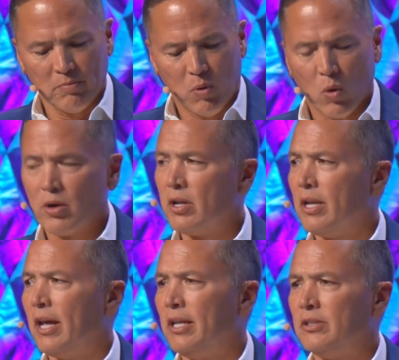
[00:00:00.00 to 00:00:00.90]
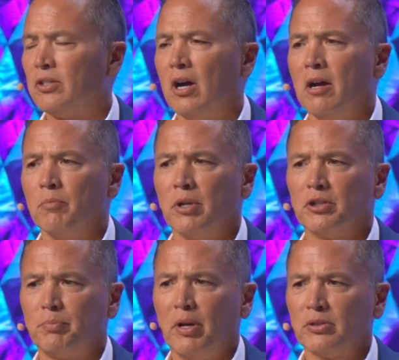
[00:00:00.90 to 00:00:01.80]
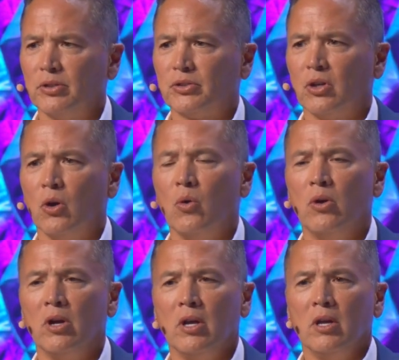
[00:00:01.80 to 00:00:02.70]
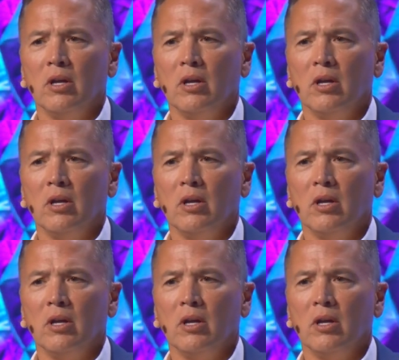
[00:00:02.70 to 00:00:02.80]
important at any time, but especially so